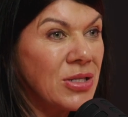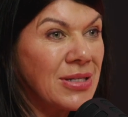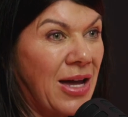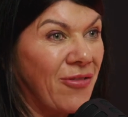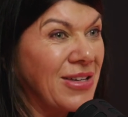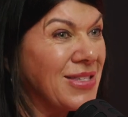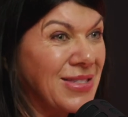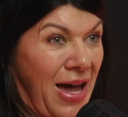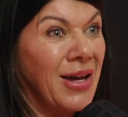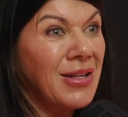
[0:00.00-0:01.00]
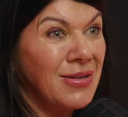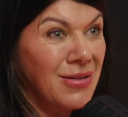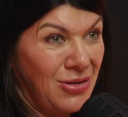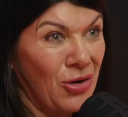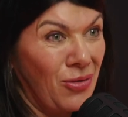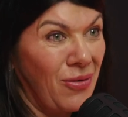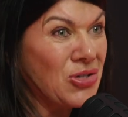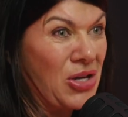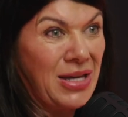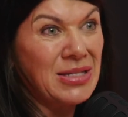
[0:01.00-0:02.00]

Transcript: stuff can suck it, so you get